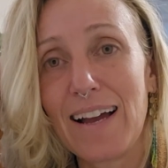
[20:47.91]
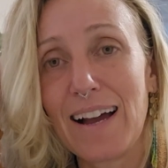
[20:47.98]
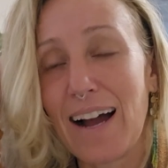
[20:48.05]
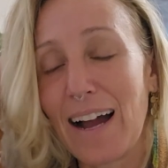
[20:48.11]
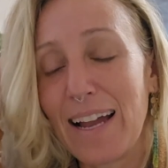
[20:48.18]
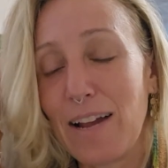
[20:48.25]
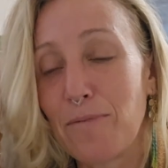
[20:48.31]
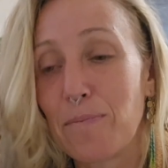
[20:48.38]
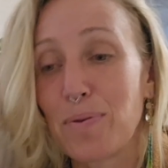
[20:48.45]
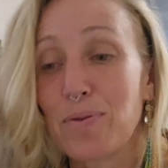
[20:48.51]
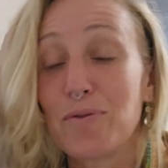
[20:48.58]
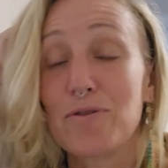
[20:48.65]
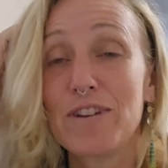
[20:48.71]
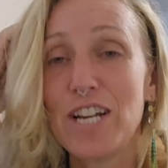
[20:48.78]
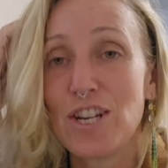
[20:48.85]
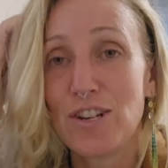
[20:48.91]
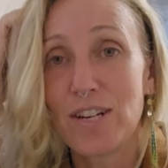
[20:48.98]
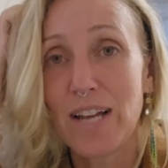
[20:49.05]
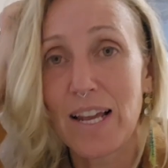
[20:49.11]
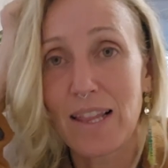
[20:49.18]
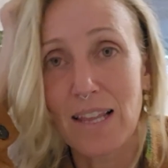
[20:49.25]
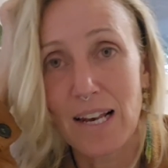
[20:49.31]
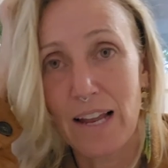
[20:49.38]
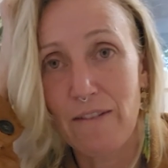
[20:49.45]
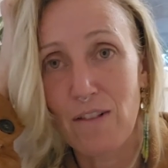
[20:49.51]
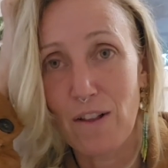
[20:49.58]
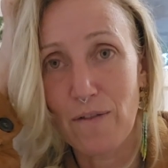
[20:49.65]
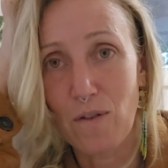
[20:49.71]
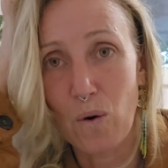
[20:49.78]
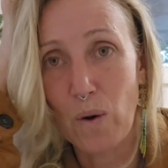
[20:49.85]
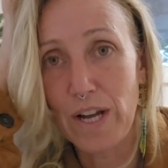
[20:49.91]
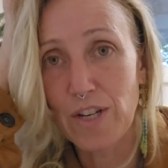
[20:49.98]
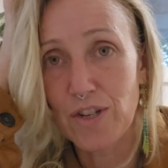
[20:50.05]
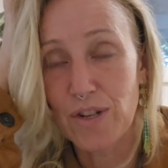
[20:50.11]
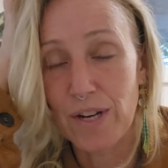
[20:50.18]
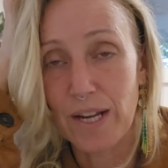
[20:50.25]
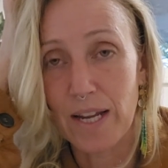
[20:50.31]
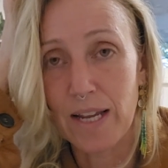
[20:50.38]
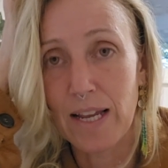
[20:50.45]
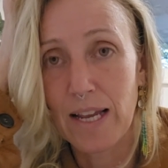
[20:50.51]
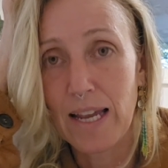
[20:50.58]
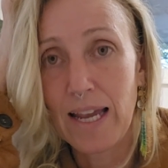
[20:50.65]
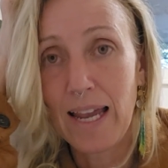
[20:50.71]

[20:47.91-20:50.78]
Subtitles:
I appreciate the level of questioning,